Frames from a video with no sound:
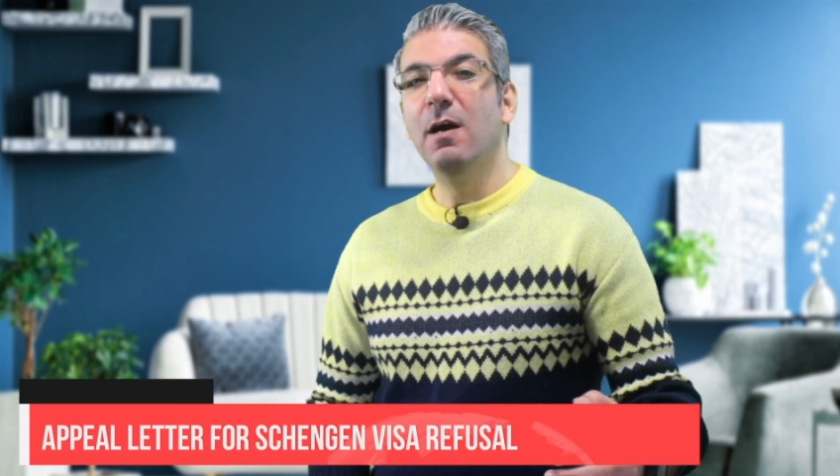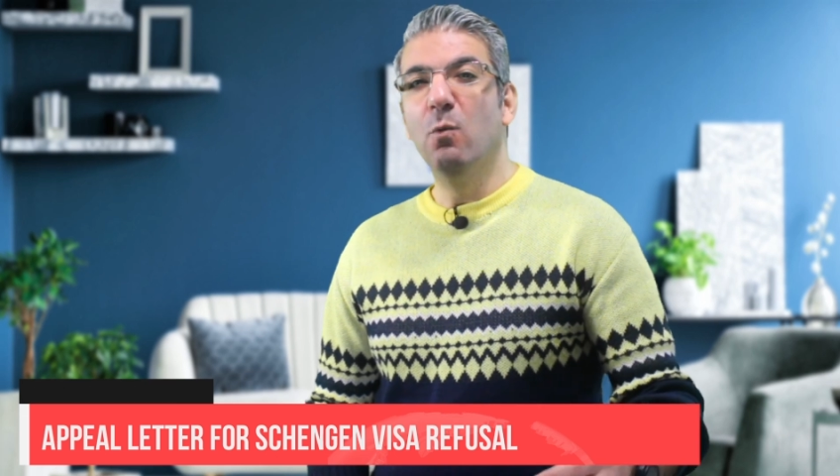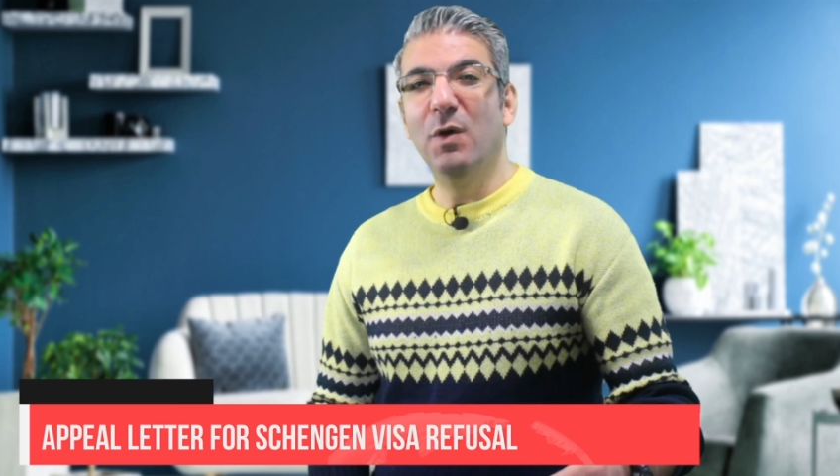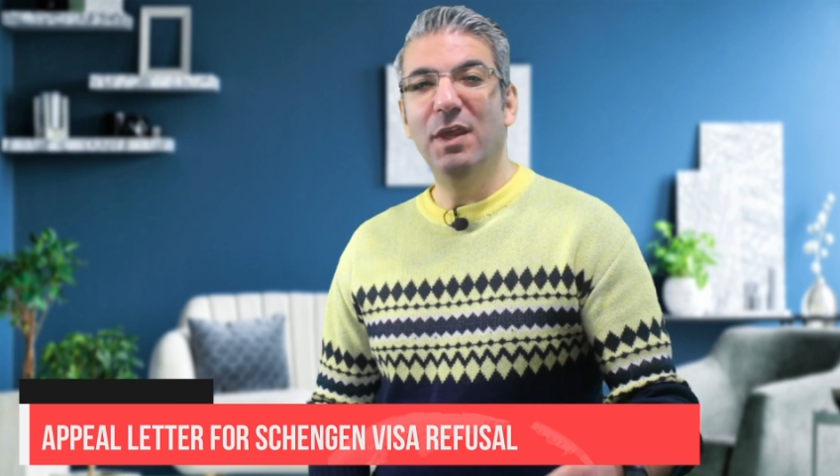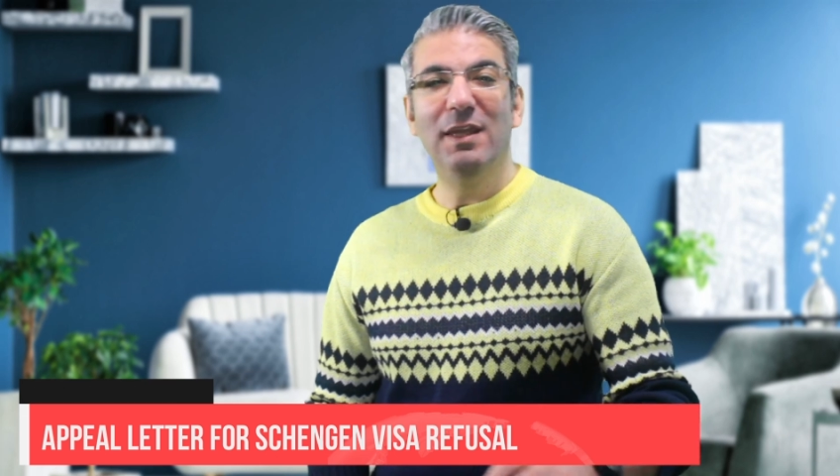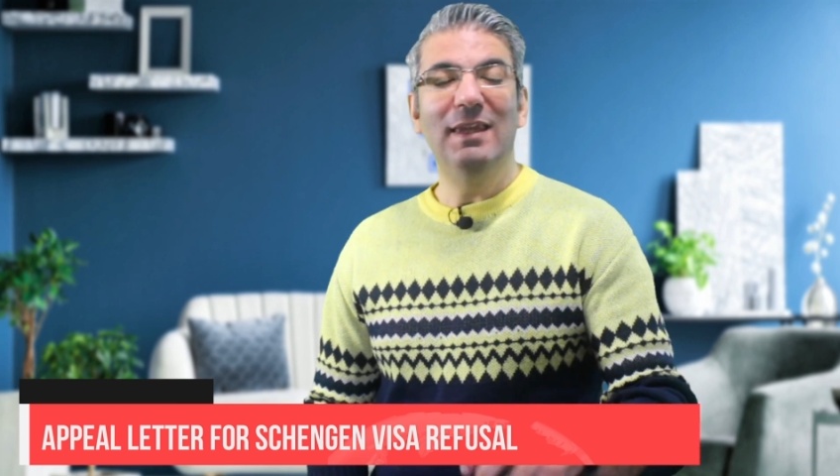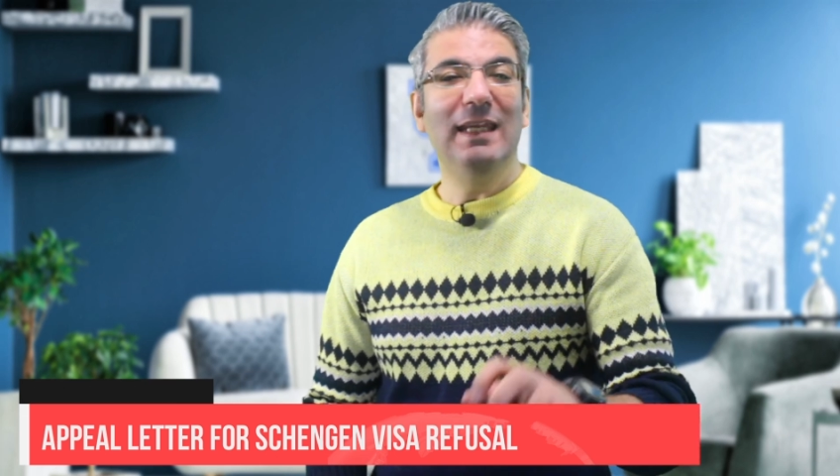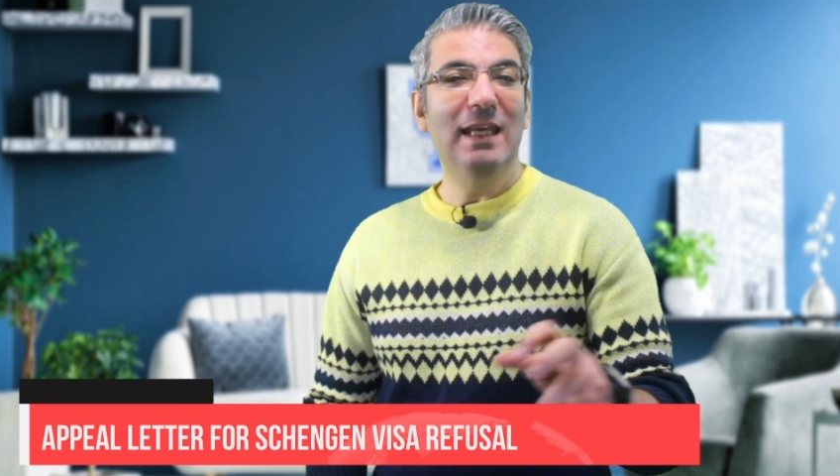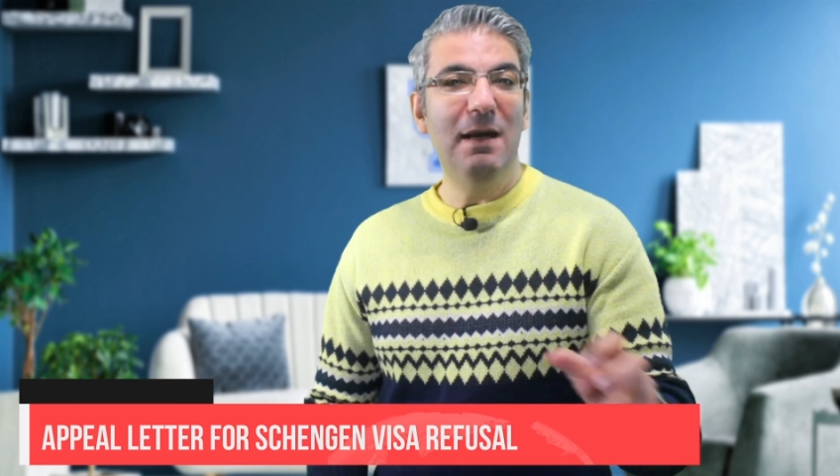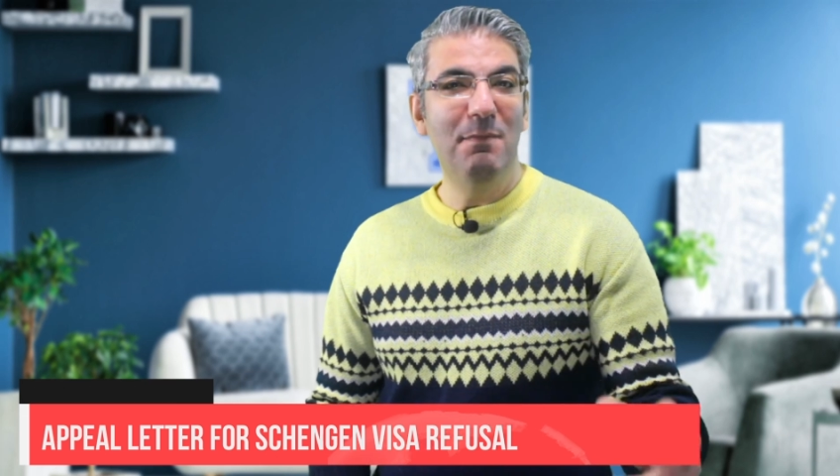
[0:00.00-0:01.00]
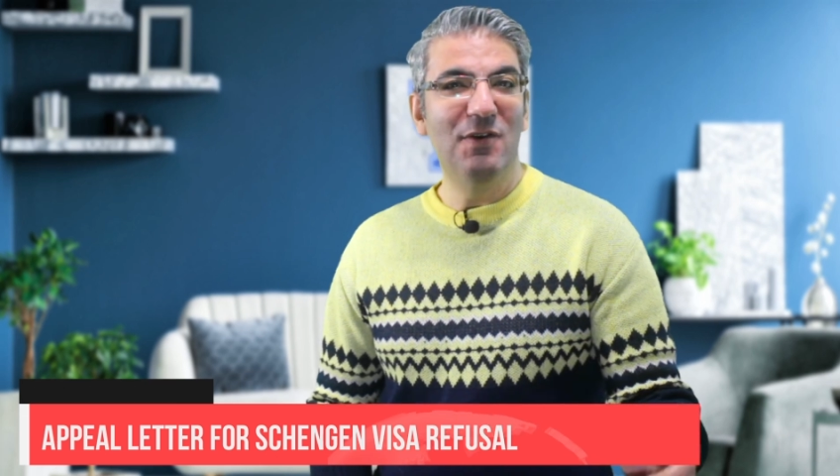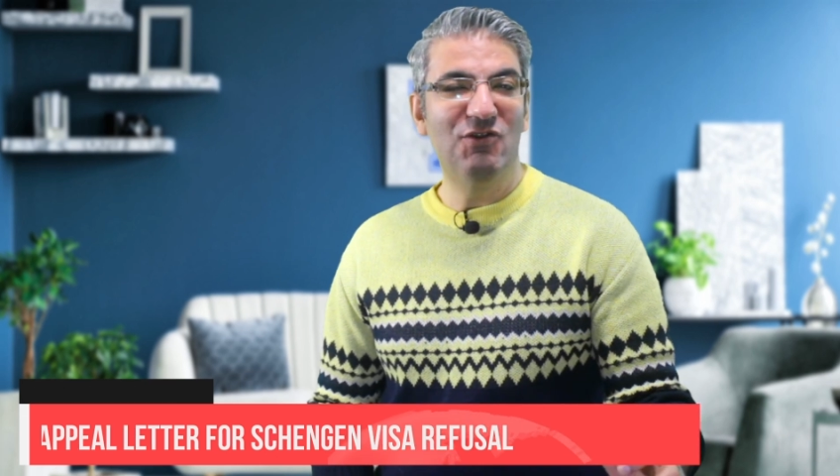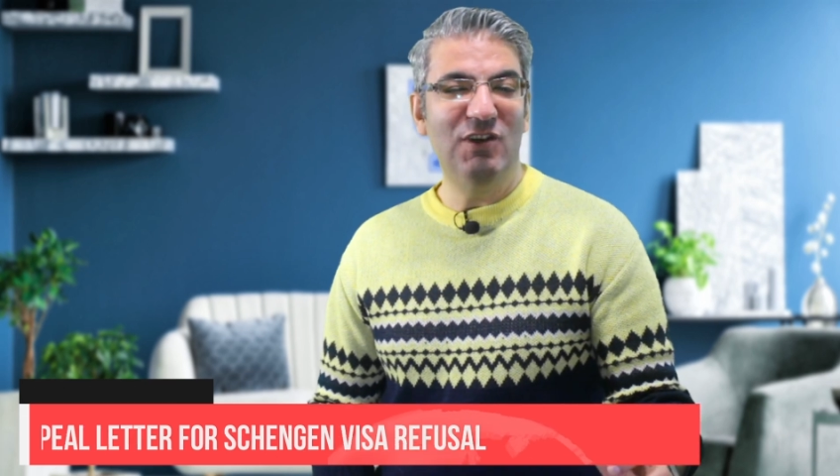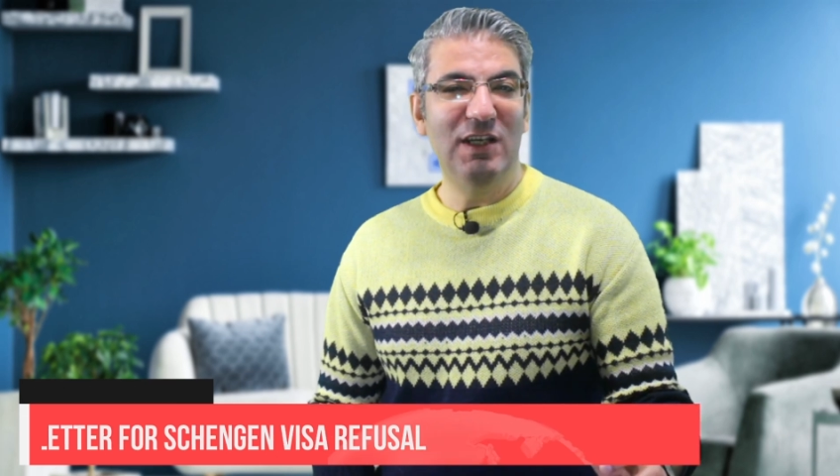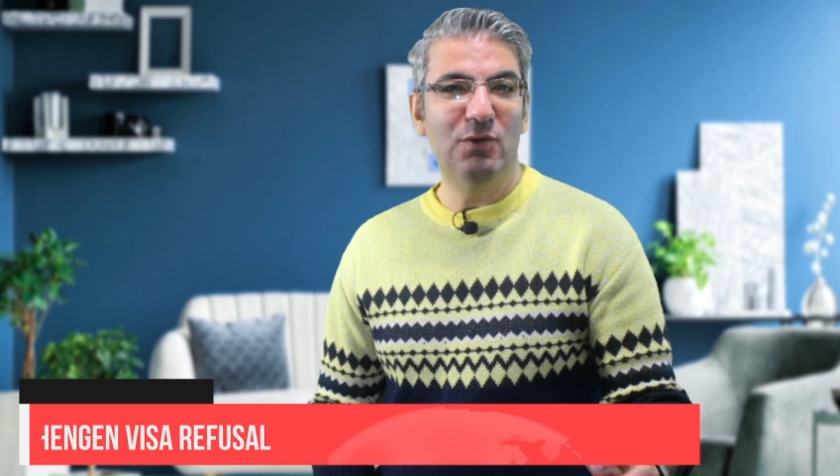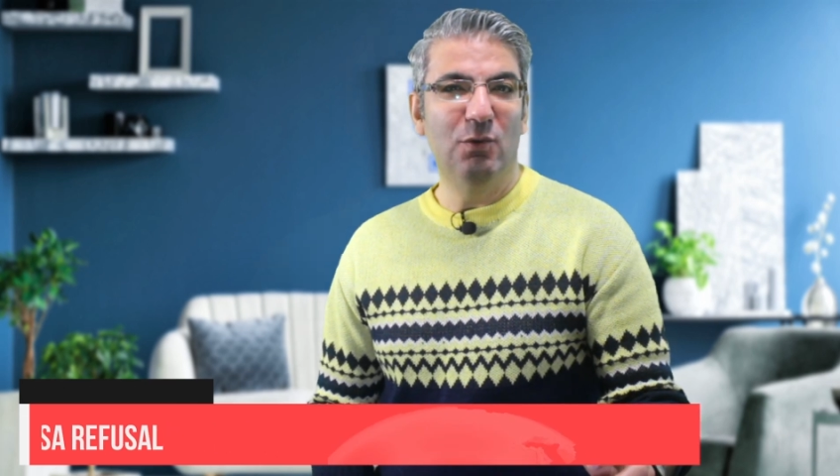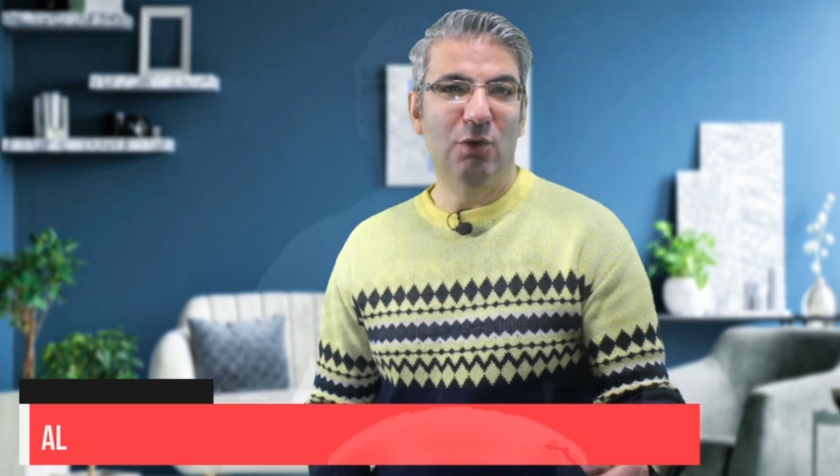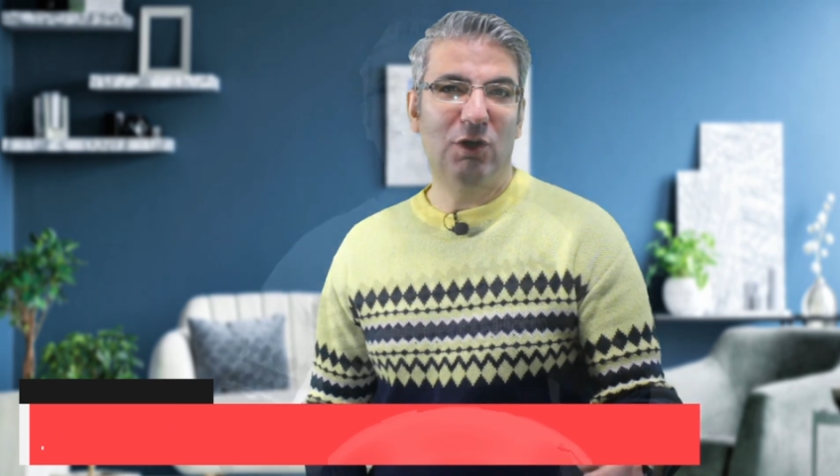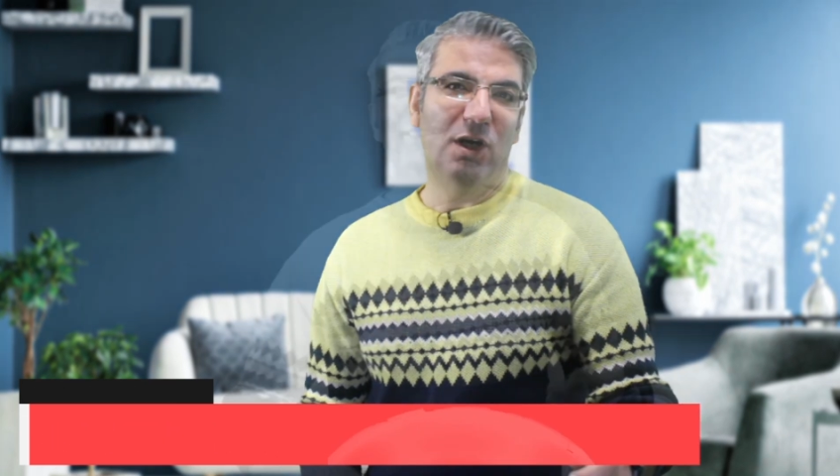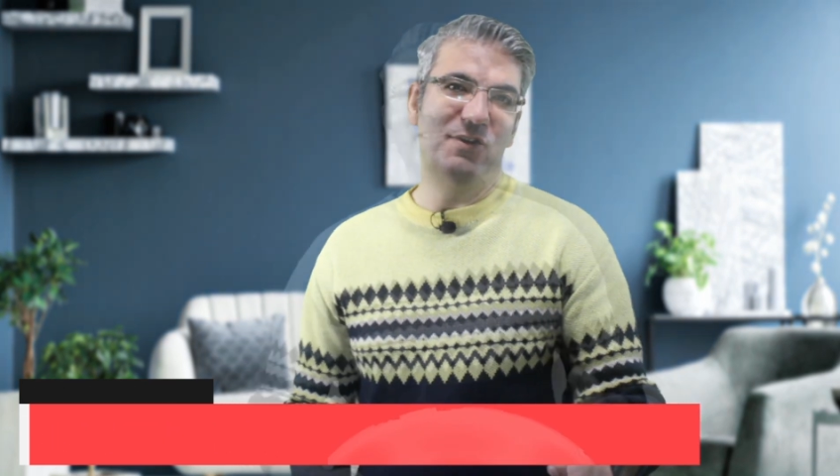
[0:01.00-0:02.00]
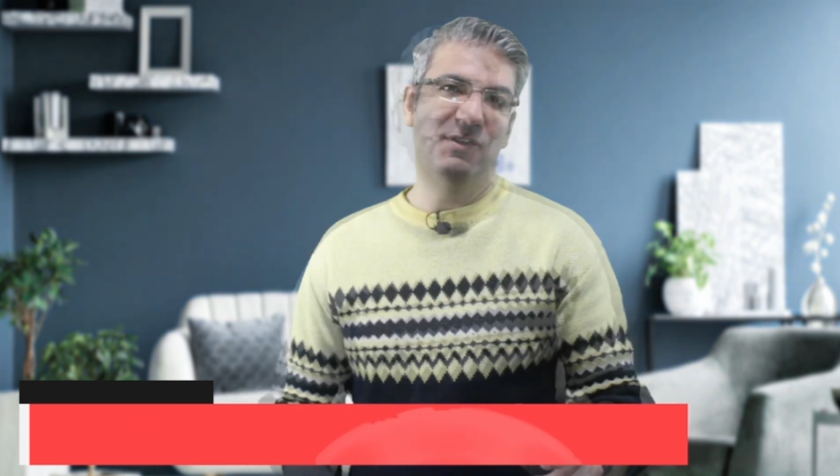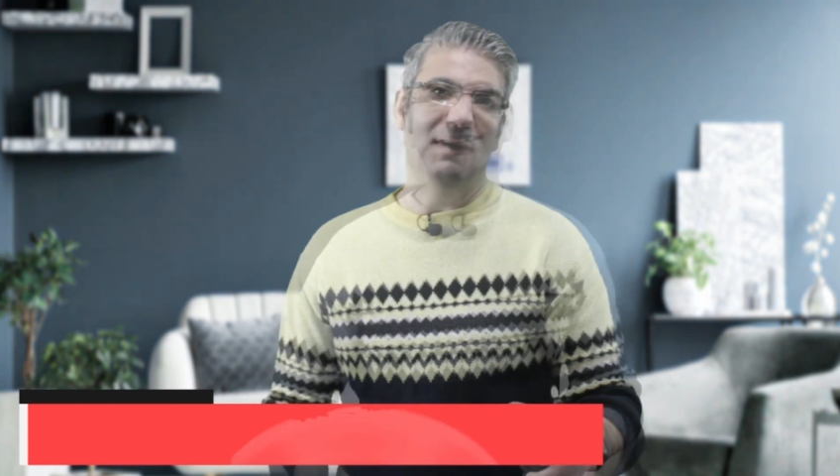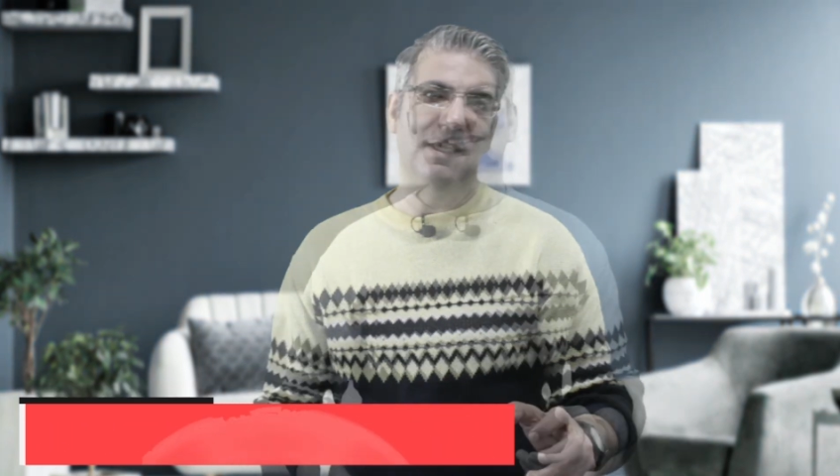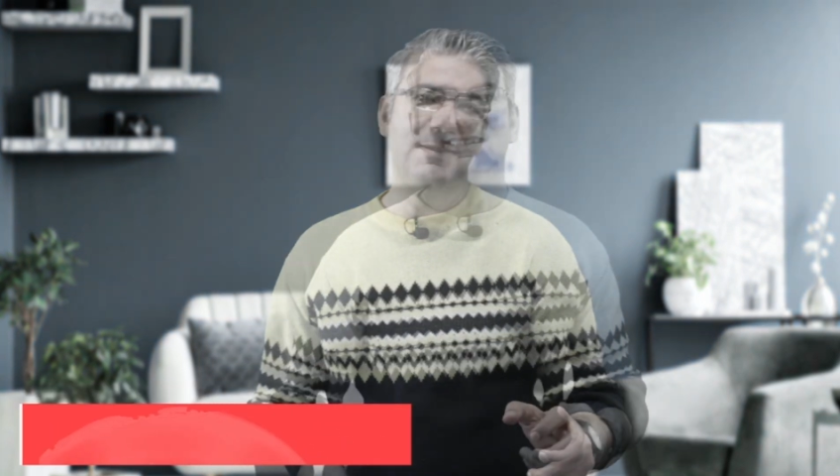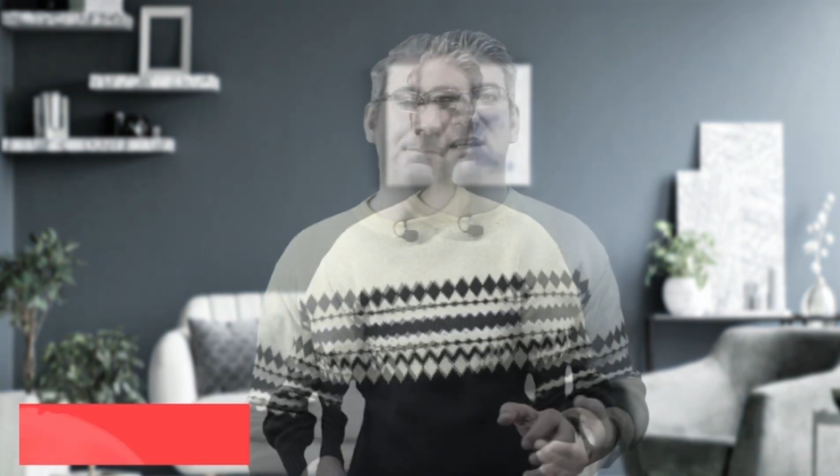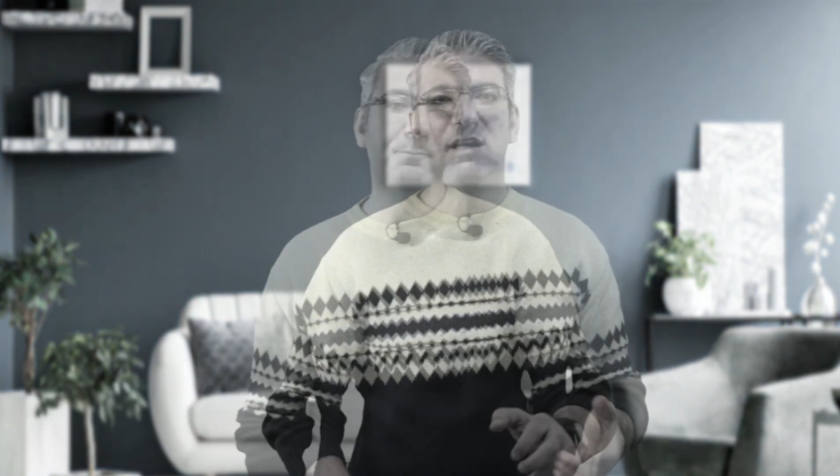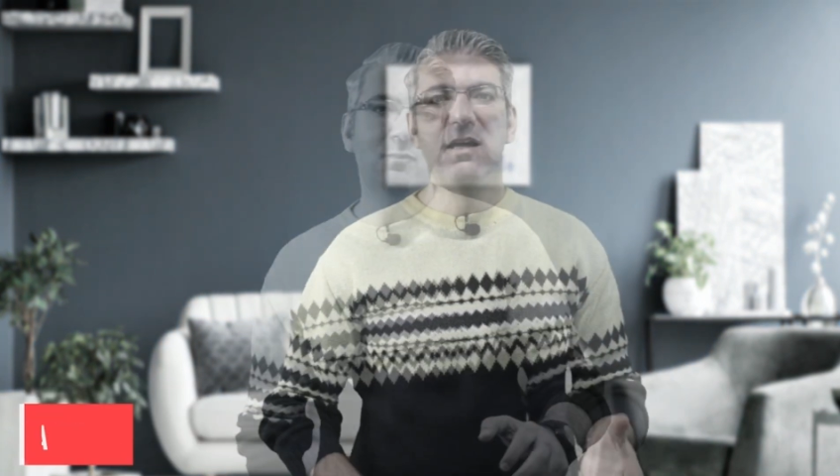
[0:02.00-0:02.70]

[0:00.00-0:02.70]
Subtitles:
within the embassies or consulate.